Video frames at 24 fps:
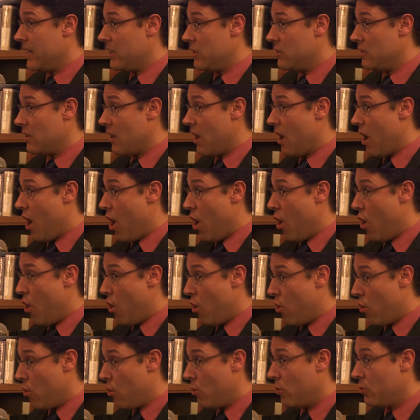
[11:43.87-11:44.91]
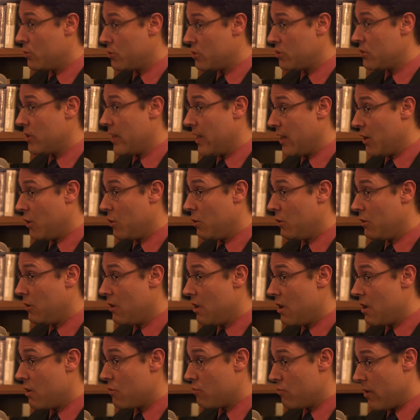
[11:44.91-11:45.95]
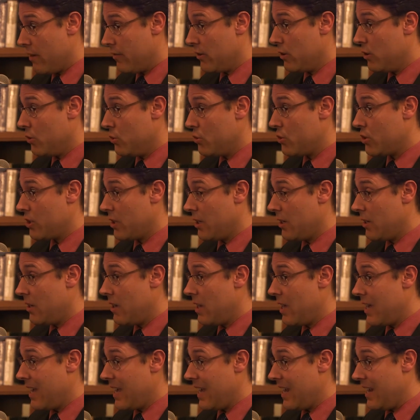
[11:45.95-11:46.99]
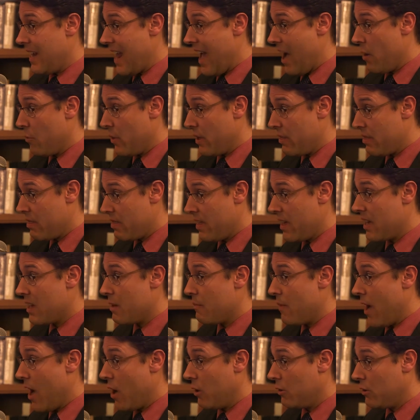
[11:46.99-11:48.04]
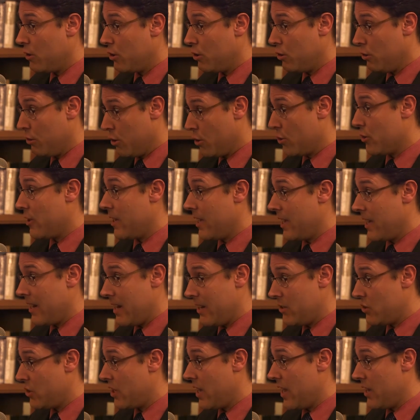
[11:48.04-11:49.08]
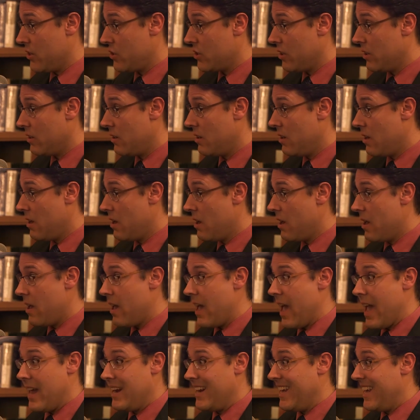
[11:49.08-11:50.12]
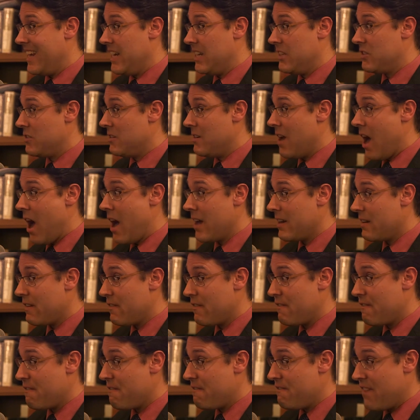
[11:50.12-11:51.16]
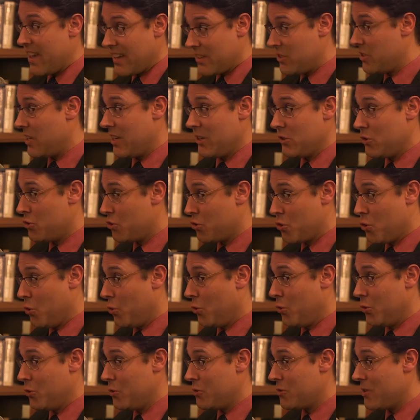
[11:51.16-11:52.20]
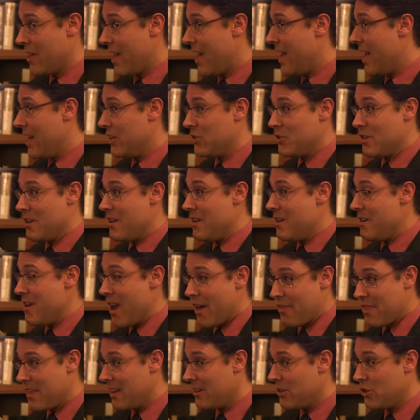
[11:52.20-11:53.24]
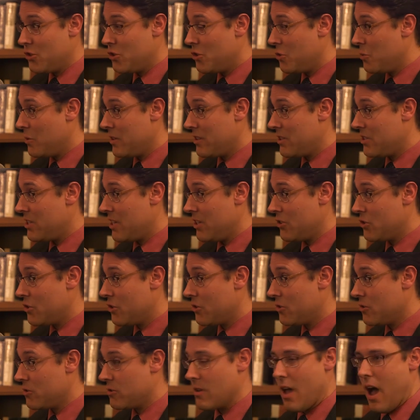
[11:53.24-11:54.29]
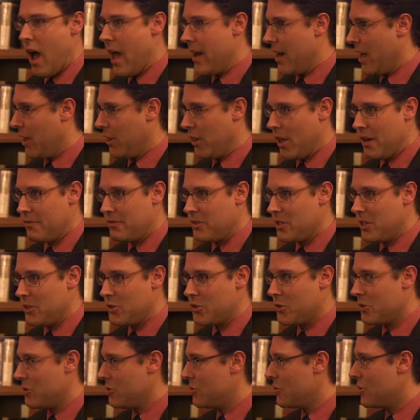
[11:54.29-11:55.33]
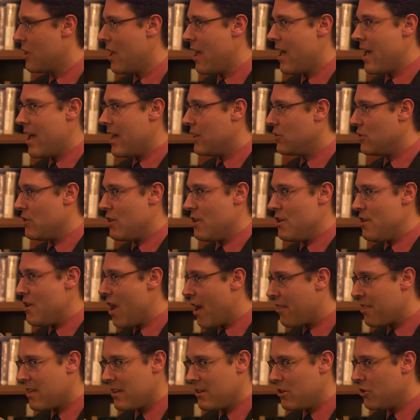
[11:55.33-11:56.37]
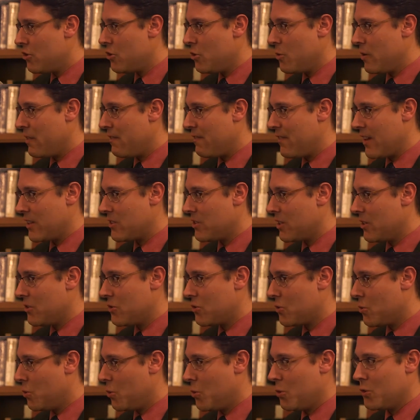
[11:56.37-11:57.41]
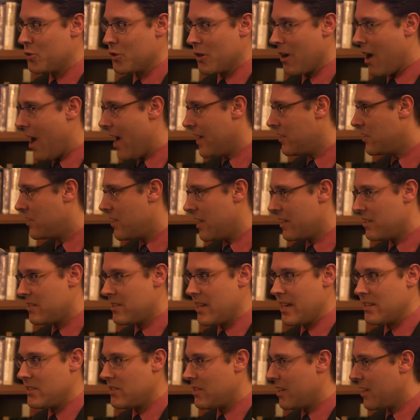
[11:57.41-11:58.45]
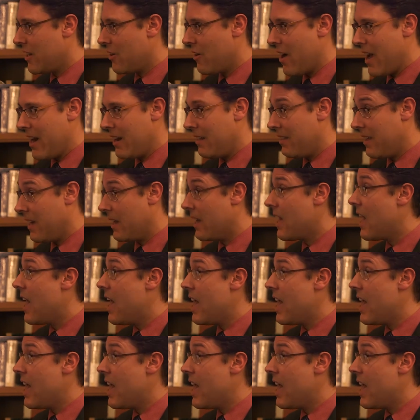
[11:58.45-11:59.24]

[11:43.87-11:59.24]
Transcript: is a wholesale revolution in how we think about learning and education. And it is not fixing schools. has nothing to do with teachers, and I love teachers. has nothing to do with fixing schools or high stakes testing or anything.